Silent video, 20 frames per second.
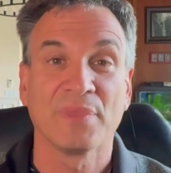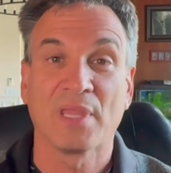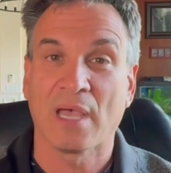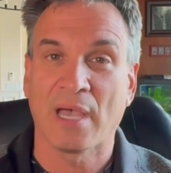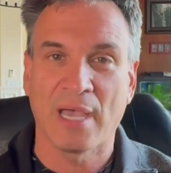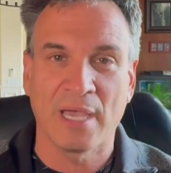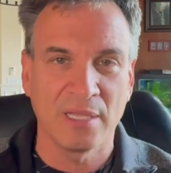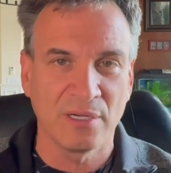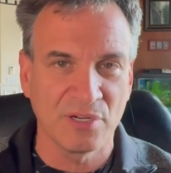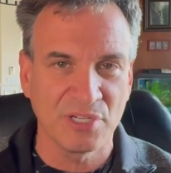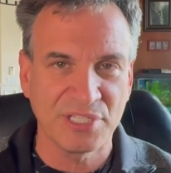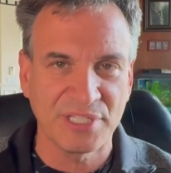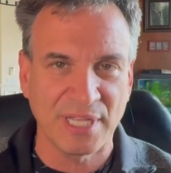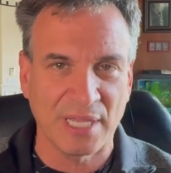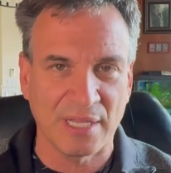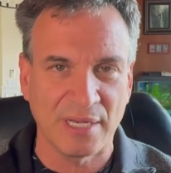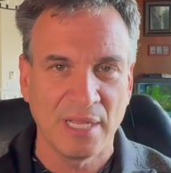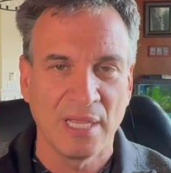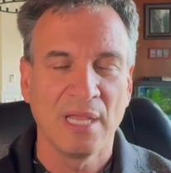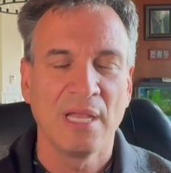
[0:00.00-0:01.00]
I
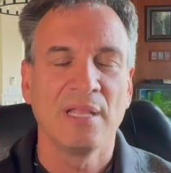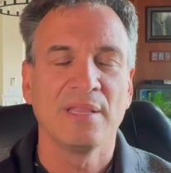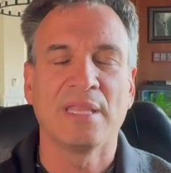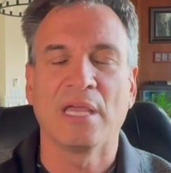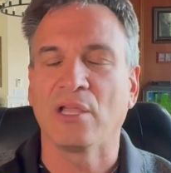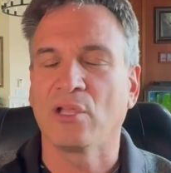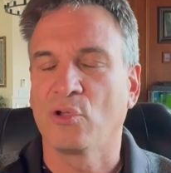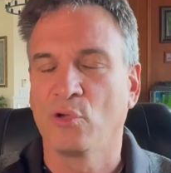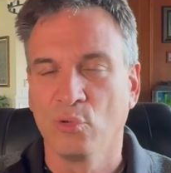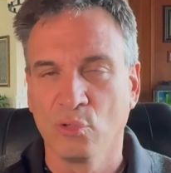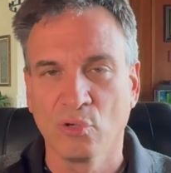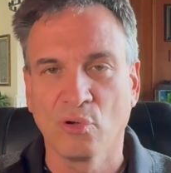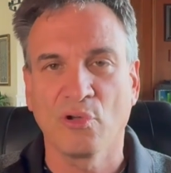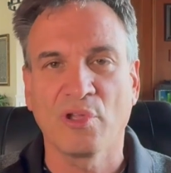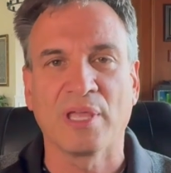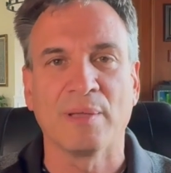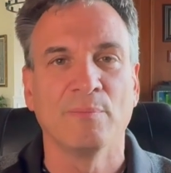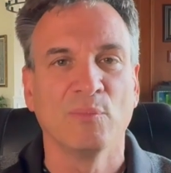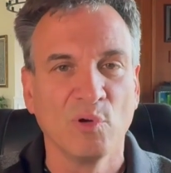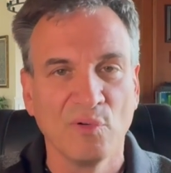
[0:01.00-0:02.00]
understand that Google
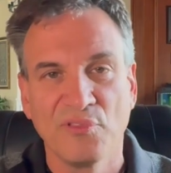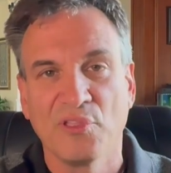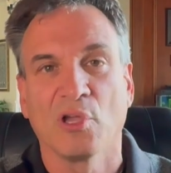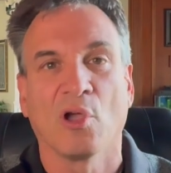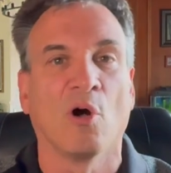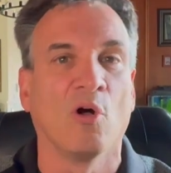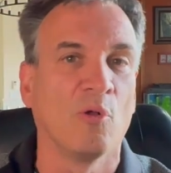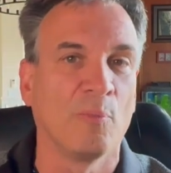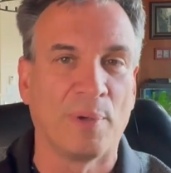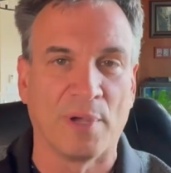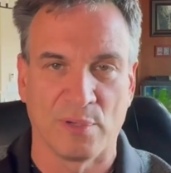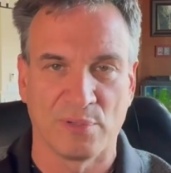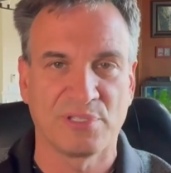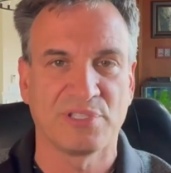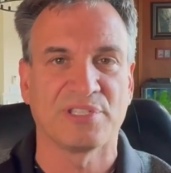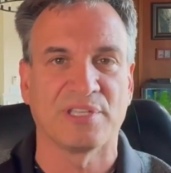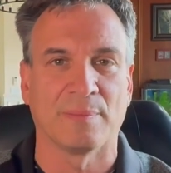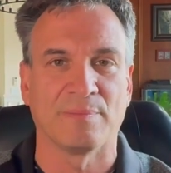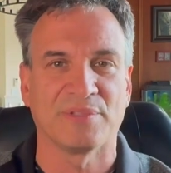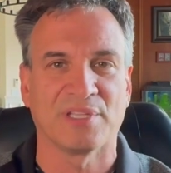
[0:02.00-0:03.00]
can move the goalposts
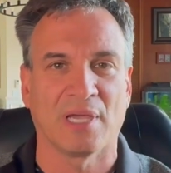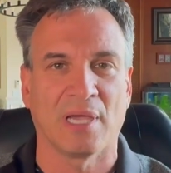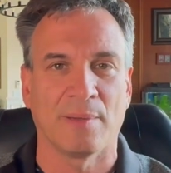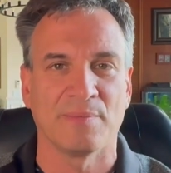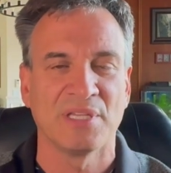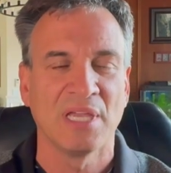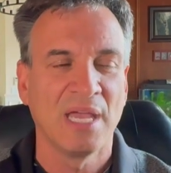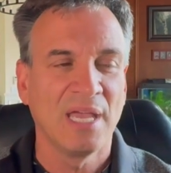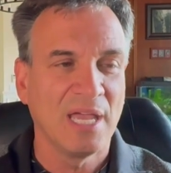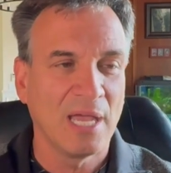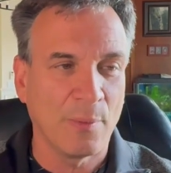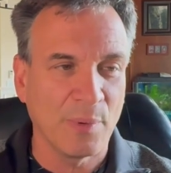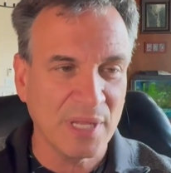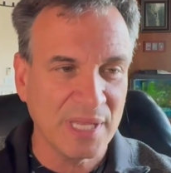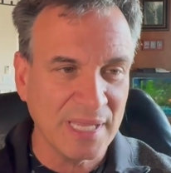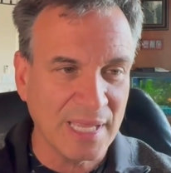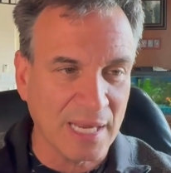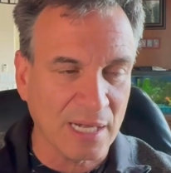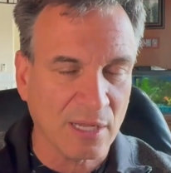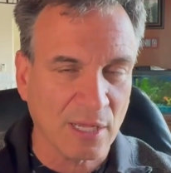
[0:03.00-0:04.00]
sometimes, and we can
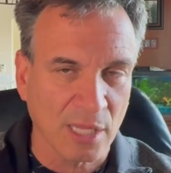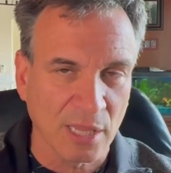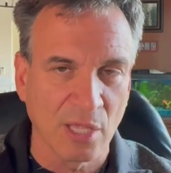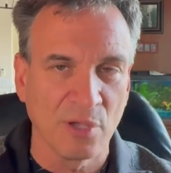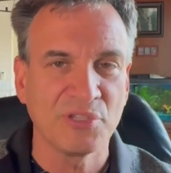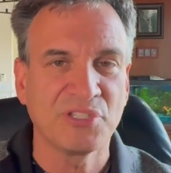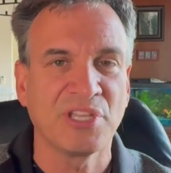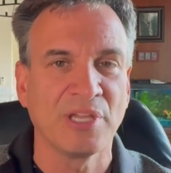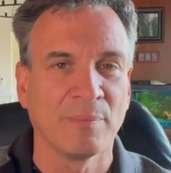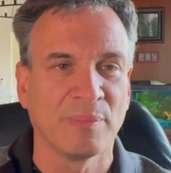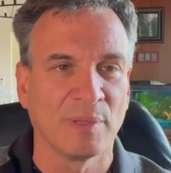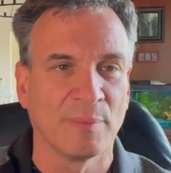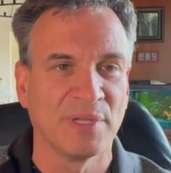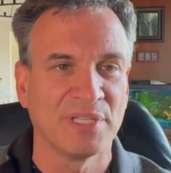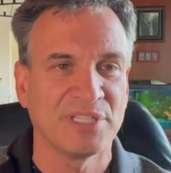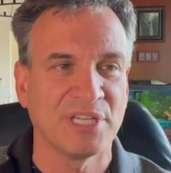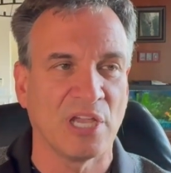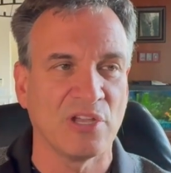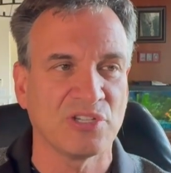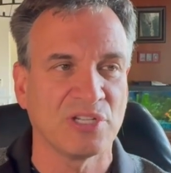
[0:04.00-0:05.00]
get close to
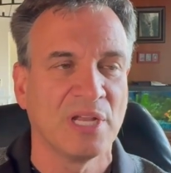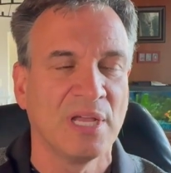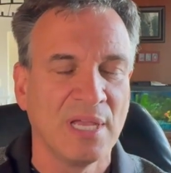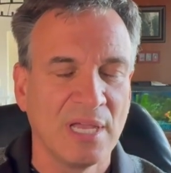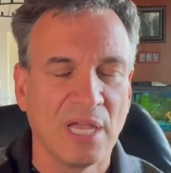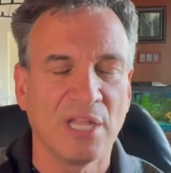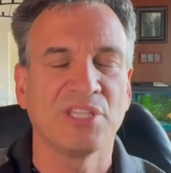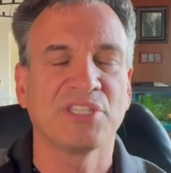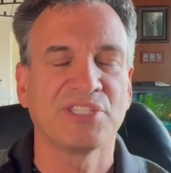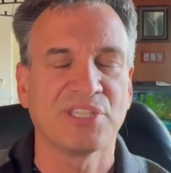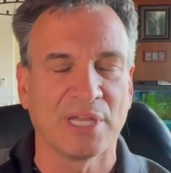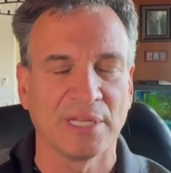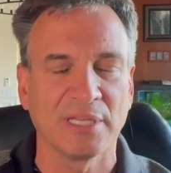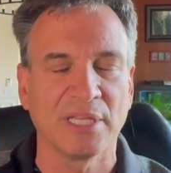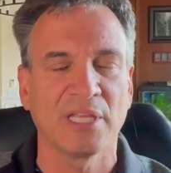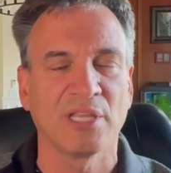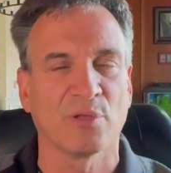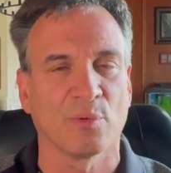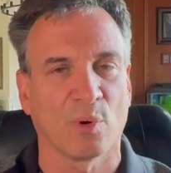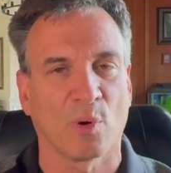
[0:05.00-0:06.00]
implementation, and
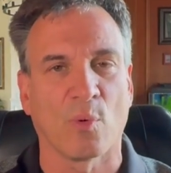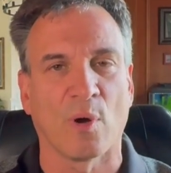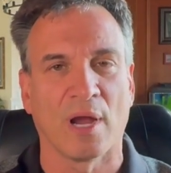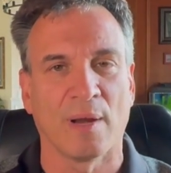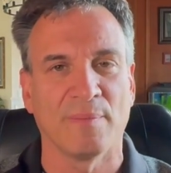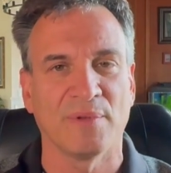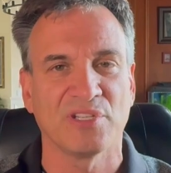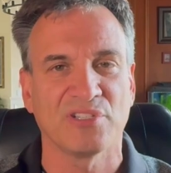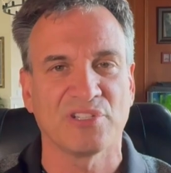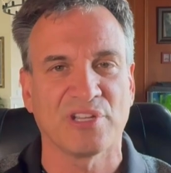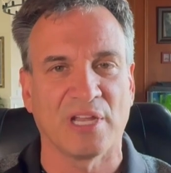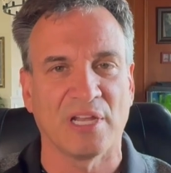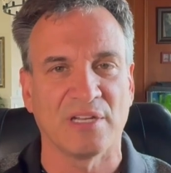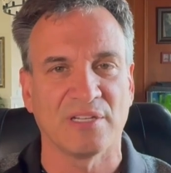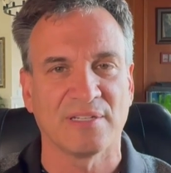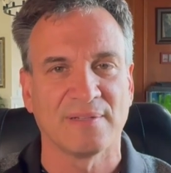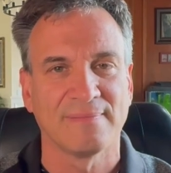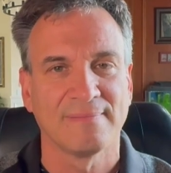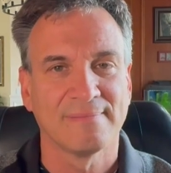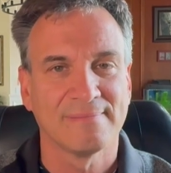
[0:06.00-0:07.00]
suddenly the requirements
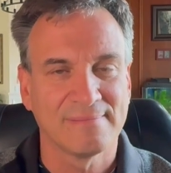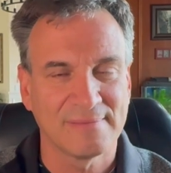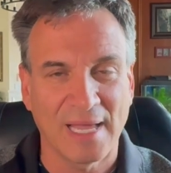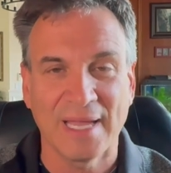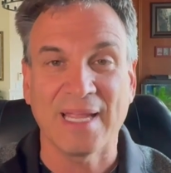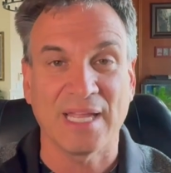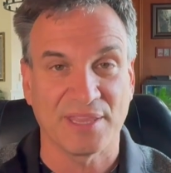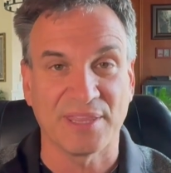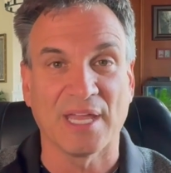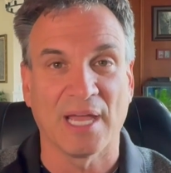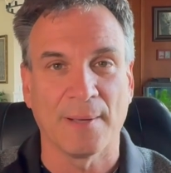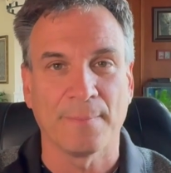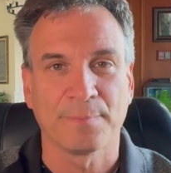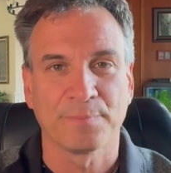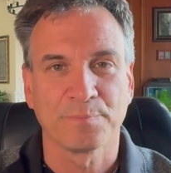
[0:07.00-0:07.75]
change. I get that.